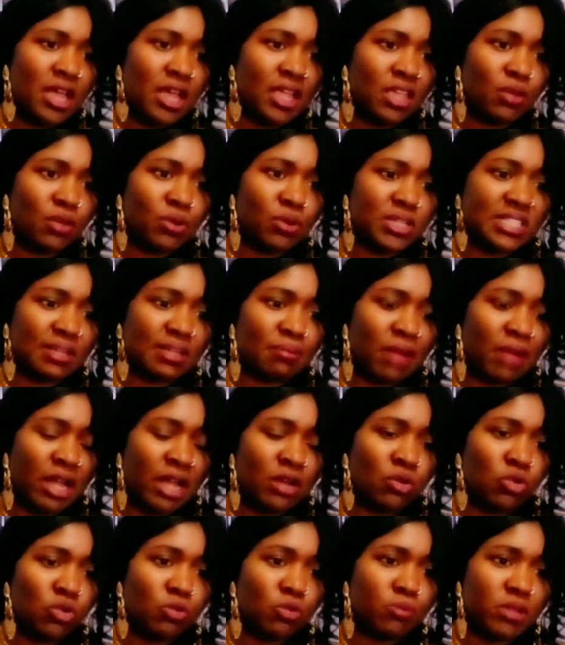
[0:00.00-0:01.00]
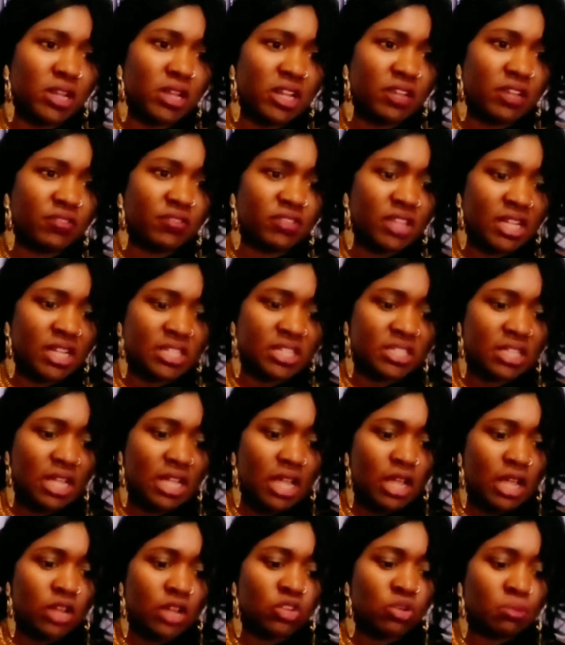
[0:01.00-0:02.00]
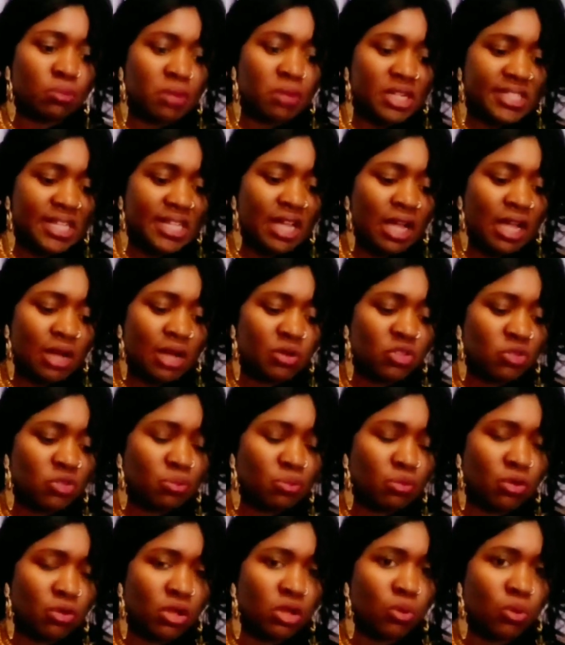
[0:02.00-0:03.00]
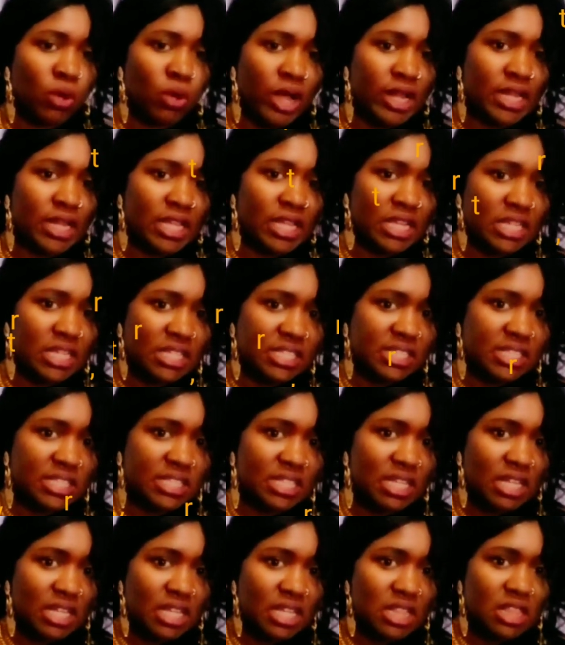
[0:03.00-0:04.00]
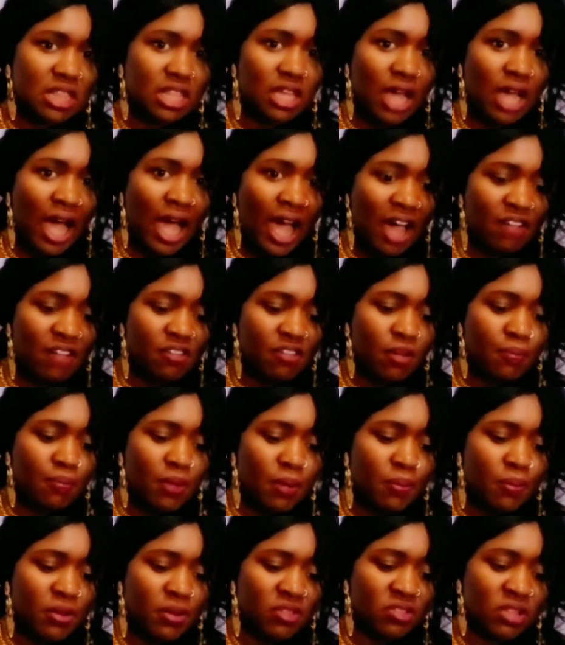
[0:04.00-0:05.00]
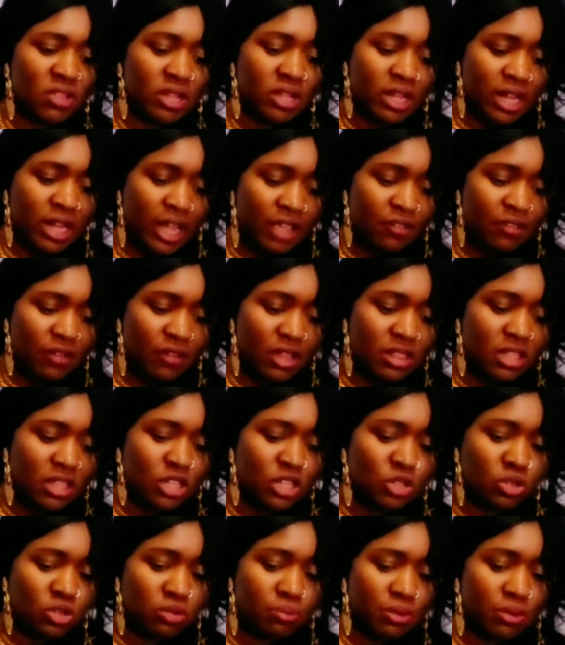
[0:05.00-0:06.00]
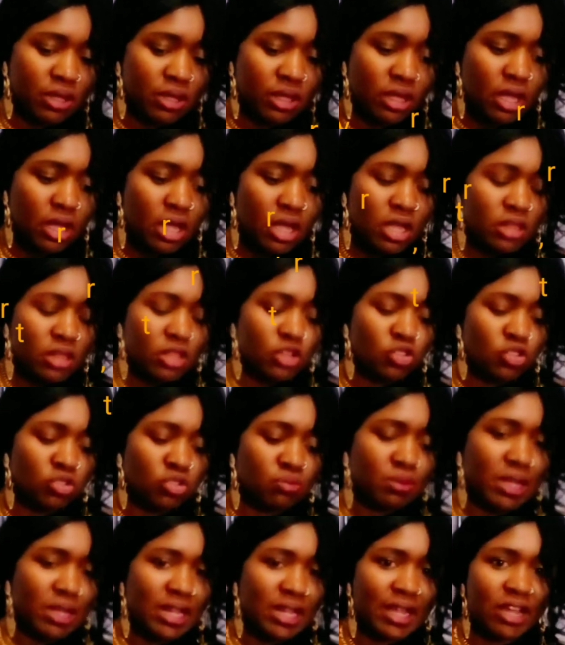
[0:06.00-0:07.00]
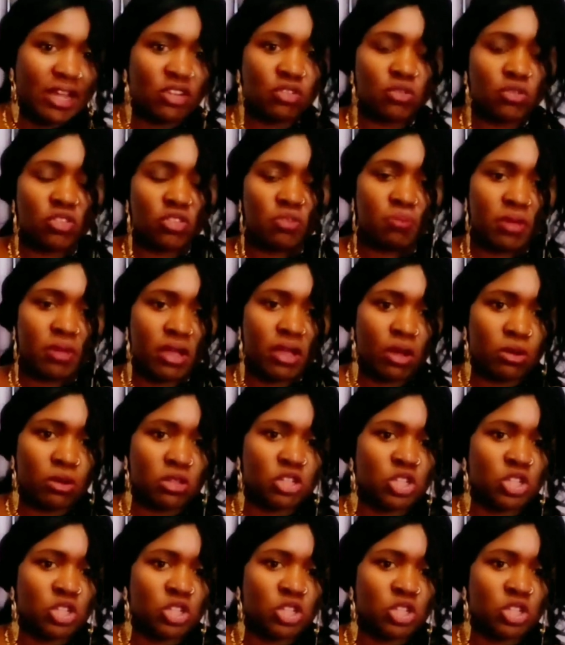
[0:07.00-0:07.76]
He was a man who believed that no matter how small one is, they have a purpose in life, and they should be let to speak out.